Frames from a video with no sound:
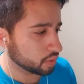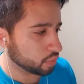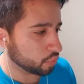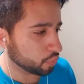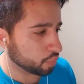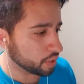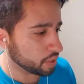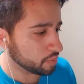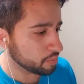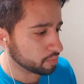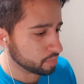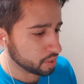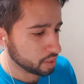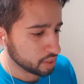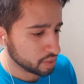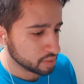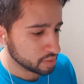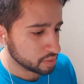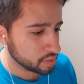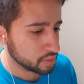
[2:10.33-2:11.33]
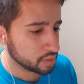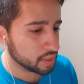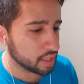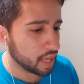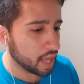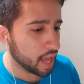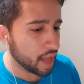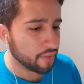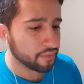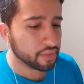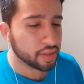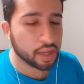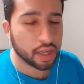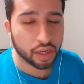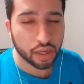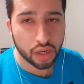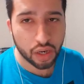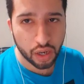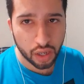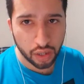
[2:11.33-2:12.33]
We must have a
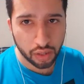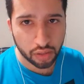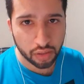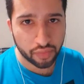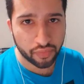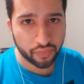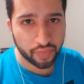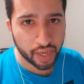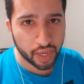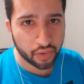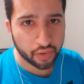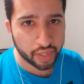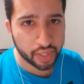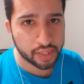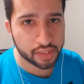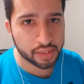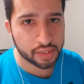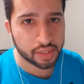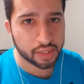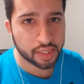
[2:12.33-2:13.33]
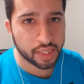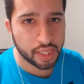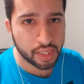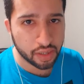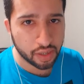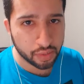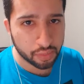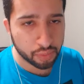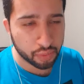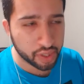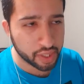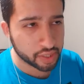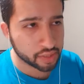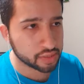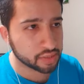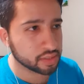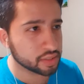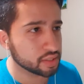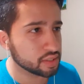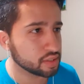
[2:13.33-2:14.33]
color variance in our
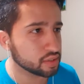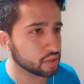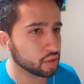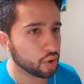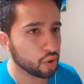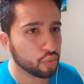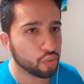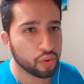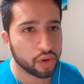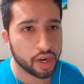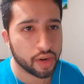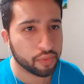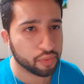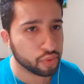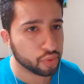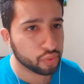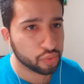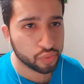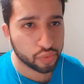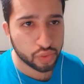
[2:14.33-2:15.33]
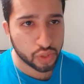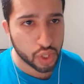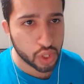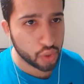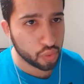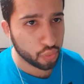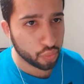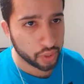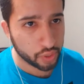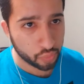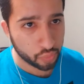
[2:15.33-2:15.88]
bricks. So whatever we